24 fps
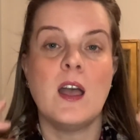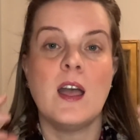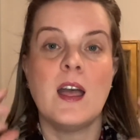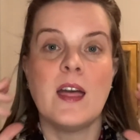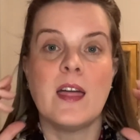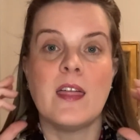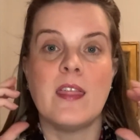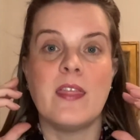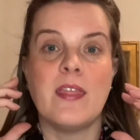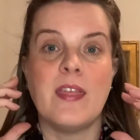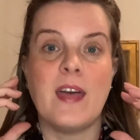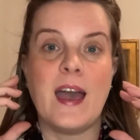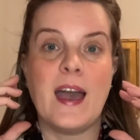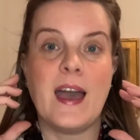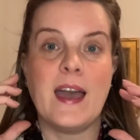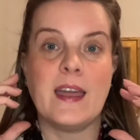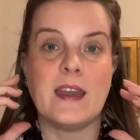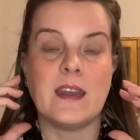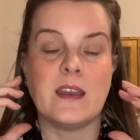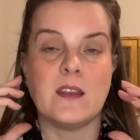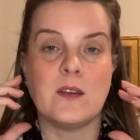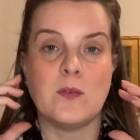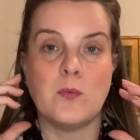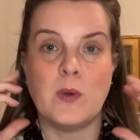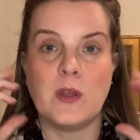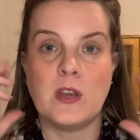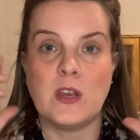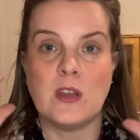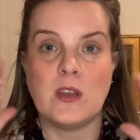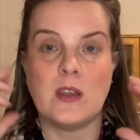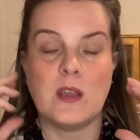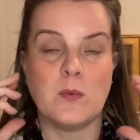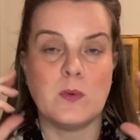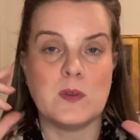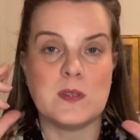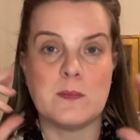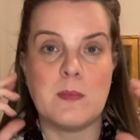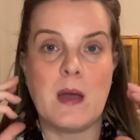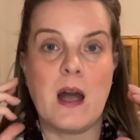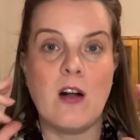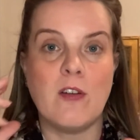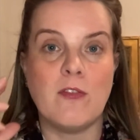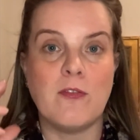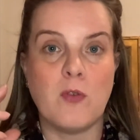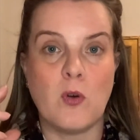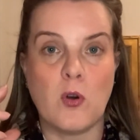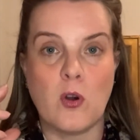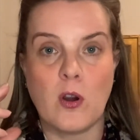that when it was
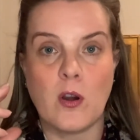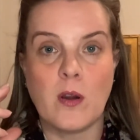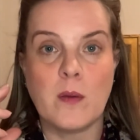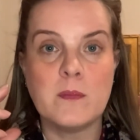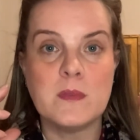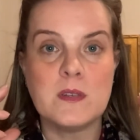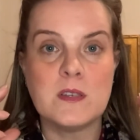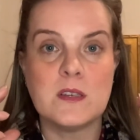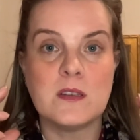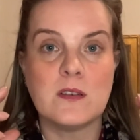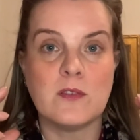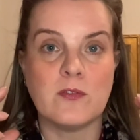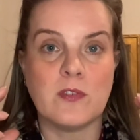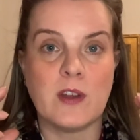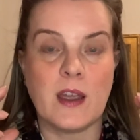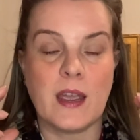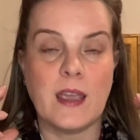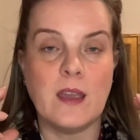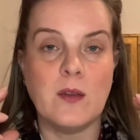malformed, right,